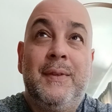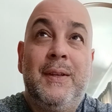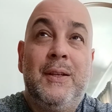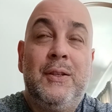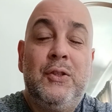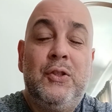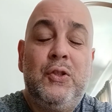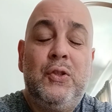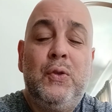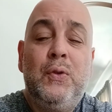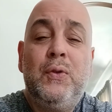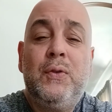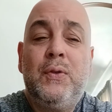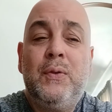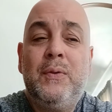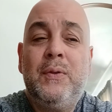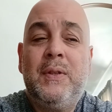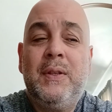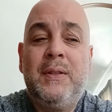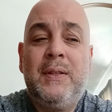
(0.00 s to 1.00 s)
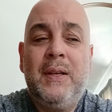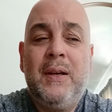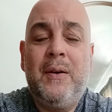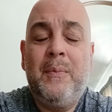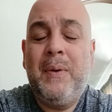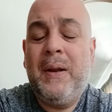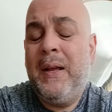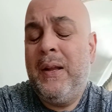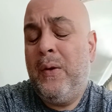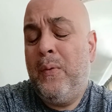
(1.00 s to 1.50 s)
It's too soon to tell,
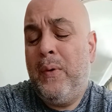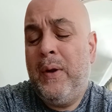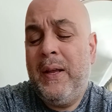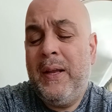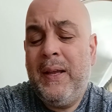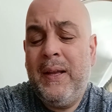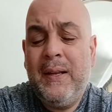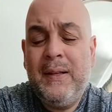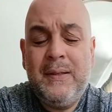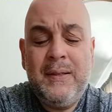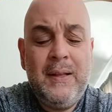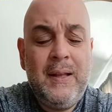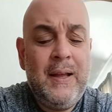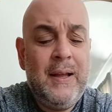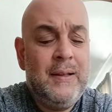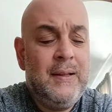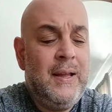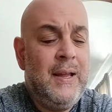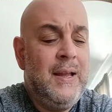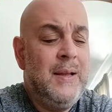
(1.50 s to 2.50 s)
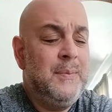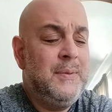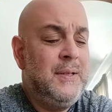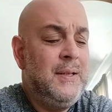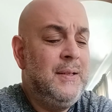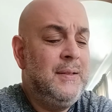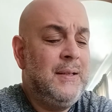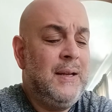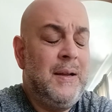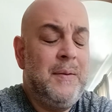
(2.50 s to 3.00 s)
but I don't want to get into that
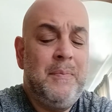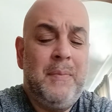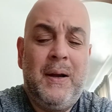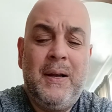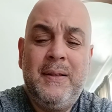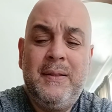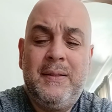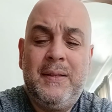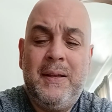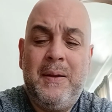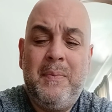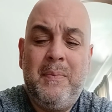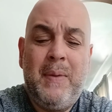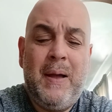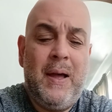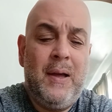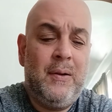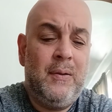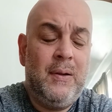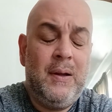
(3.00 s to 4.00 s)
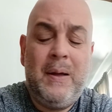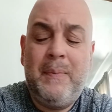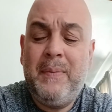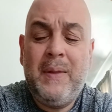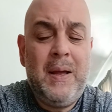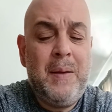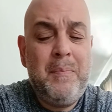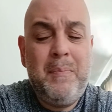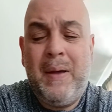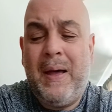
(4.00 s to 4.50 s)
AMC type mindset battle. I'm
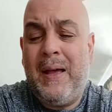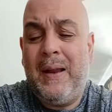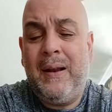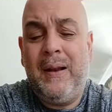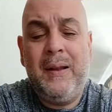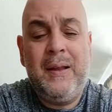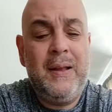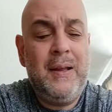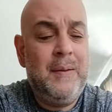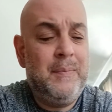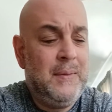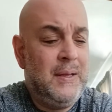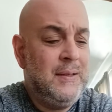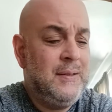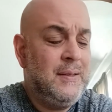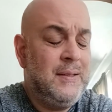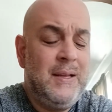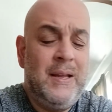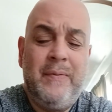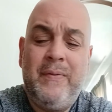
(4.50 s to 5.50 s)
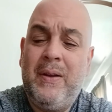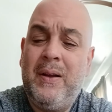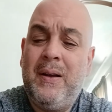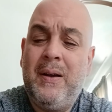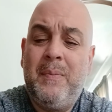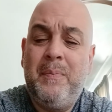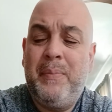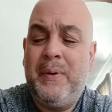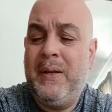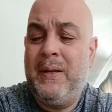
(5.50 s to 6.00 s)
not battling. I'm not saving
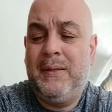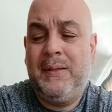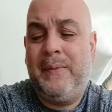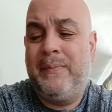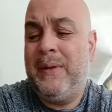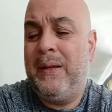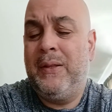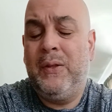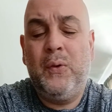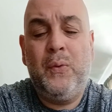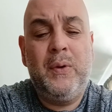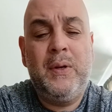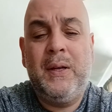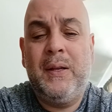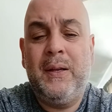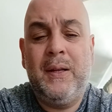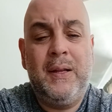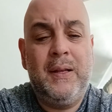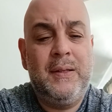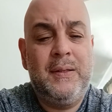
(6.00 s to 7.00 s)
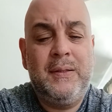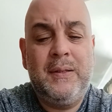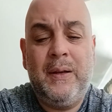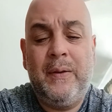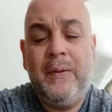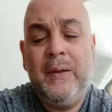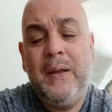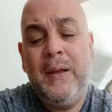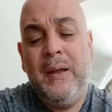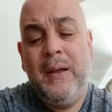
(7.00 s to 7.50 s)
companies. I'm not doing none of that stuff.